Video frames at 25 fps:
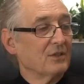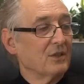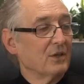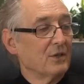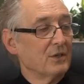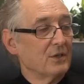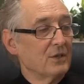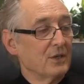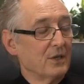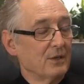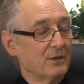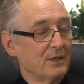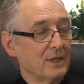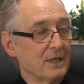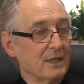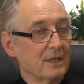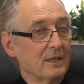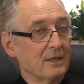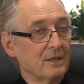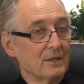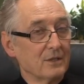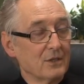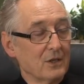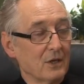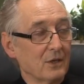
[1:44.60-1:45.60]
So you don't need
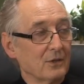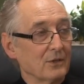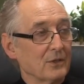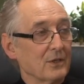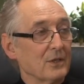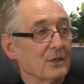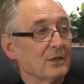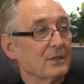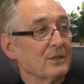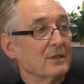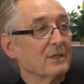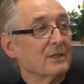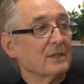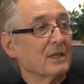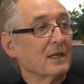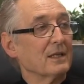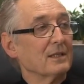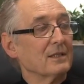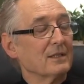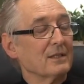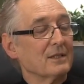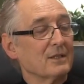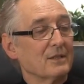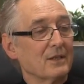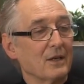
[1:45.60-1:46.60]
consultants.
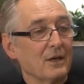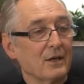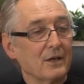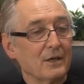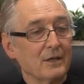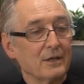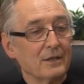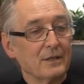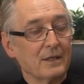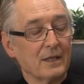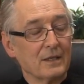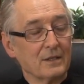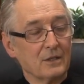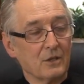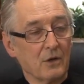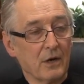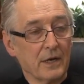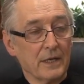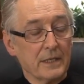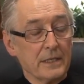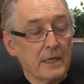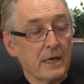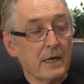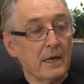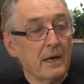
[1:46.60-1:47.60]
That's
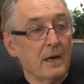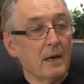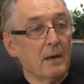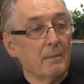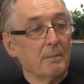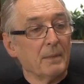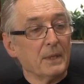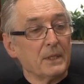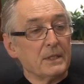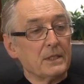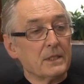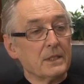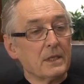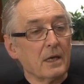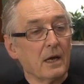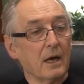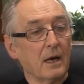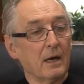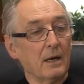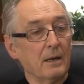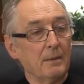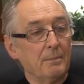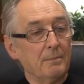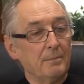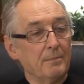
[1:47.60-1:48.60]
great. But
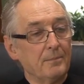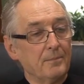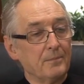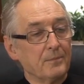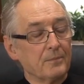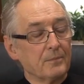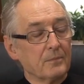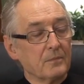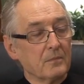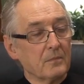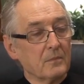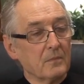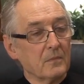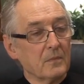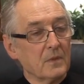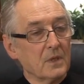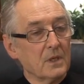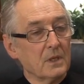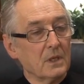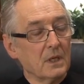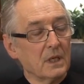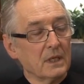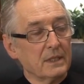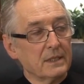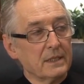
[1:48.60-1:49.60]

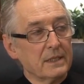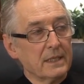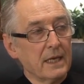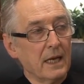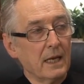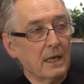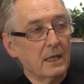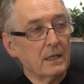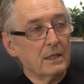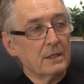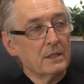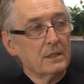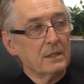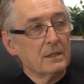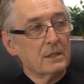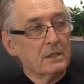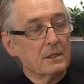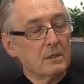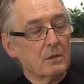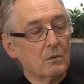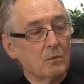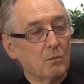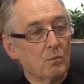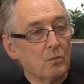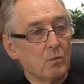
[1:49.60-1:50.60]
tell
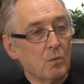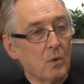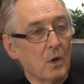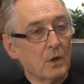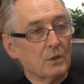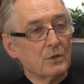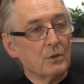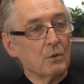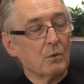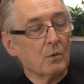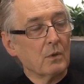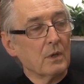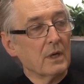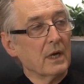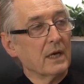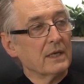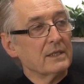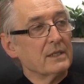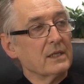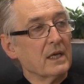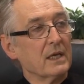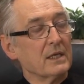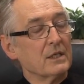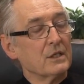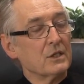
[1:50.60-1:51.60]
us what
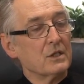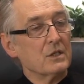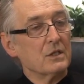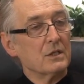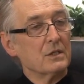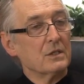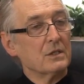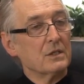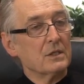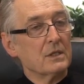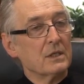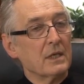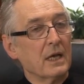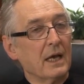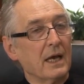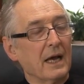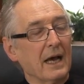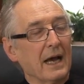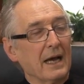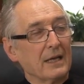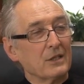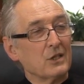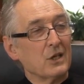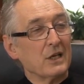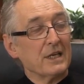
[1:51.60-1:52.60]
organizations
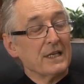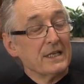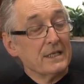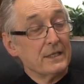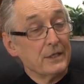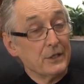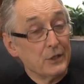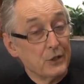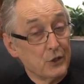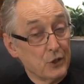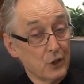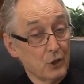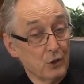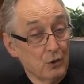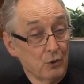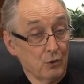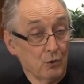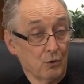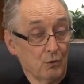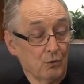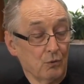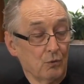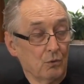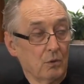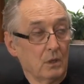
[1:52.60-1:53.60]
actually
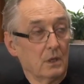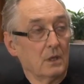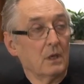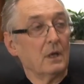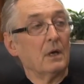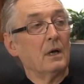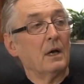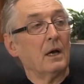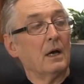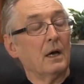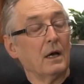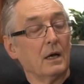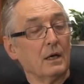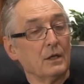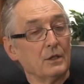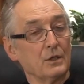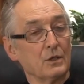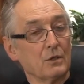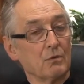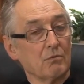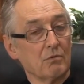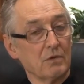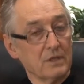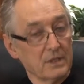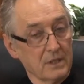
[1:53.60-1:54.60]
do
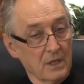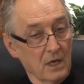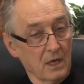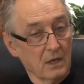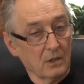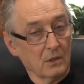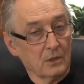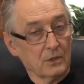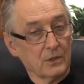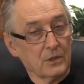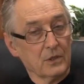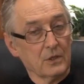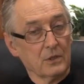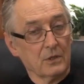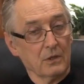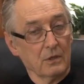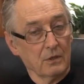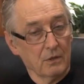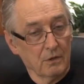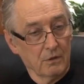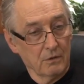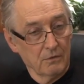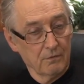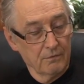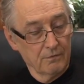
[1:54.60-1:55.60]
as a result
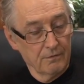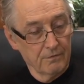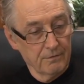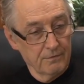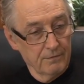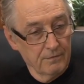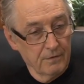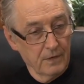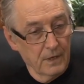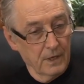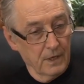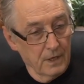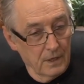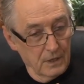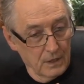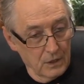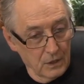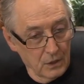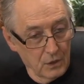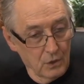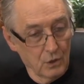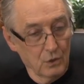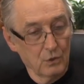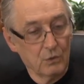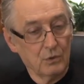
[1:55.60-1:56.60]
of
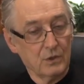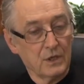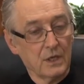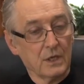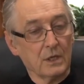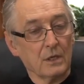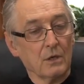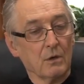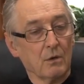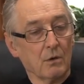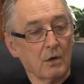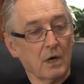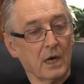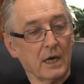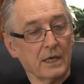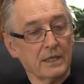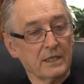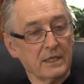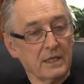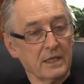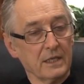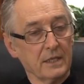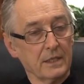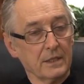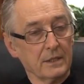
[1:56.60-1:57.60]
using your
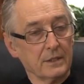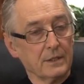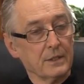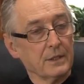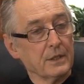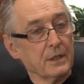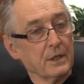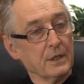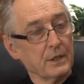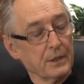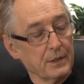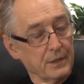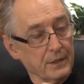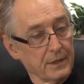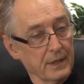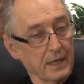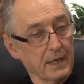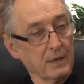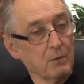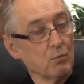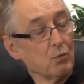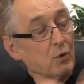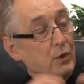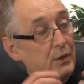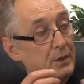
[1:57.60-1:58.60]
ideas that
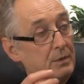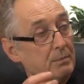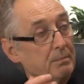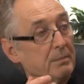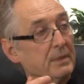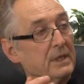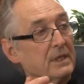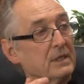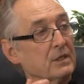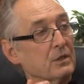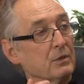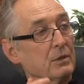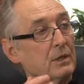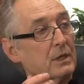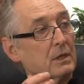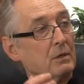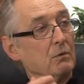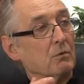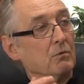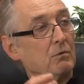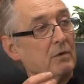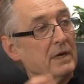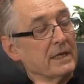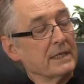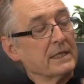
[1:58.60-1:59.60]
they wouldn't be doing
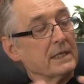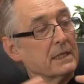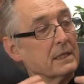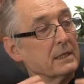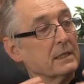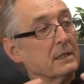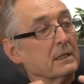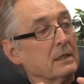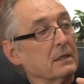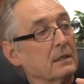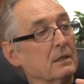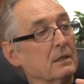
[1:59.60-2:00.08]
already.